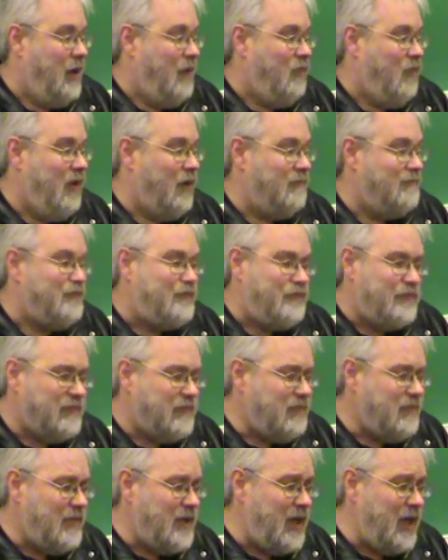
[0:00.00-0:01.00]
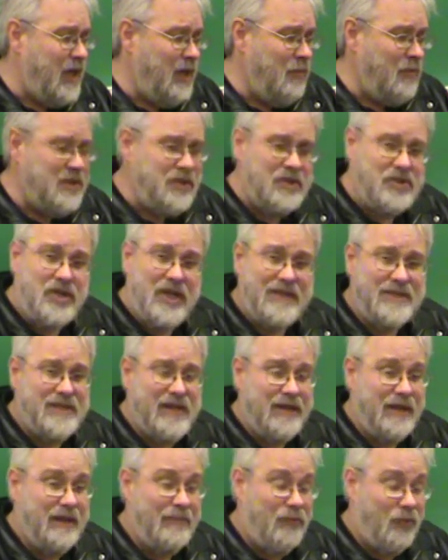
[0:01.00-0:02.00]
Well, he was
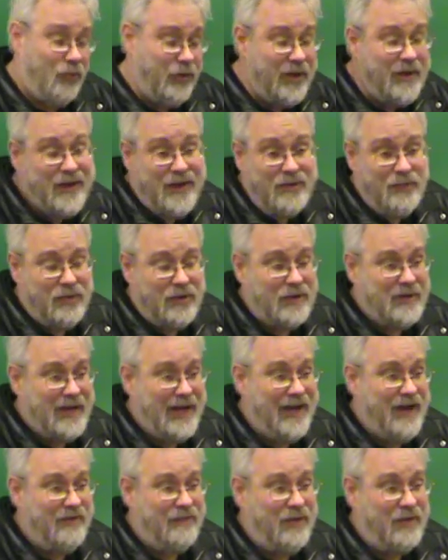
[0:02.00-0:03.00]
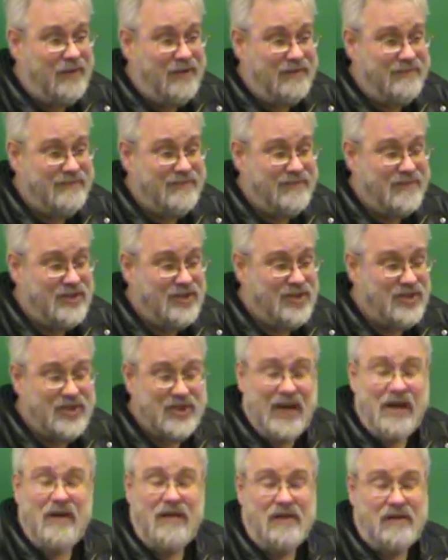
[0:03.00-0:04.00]
suggesting that really we're kind of all
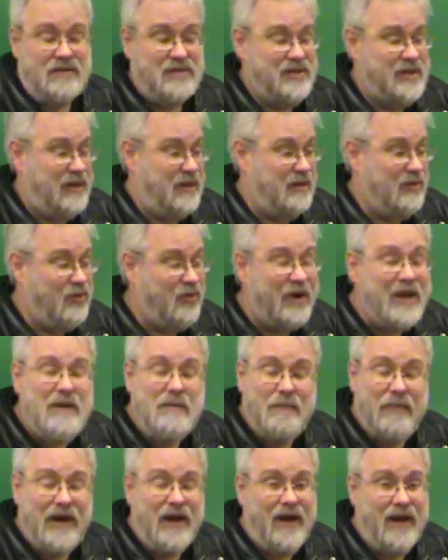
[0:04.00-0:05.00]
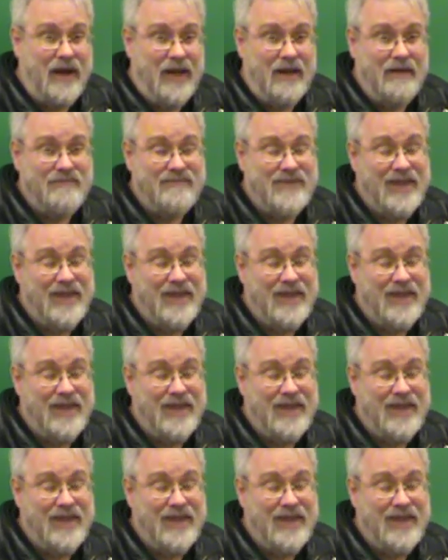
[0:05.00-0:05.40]
cells in a great body,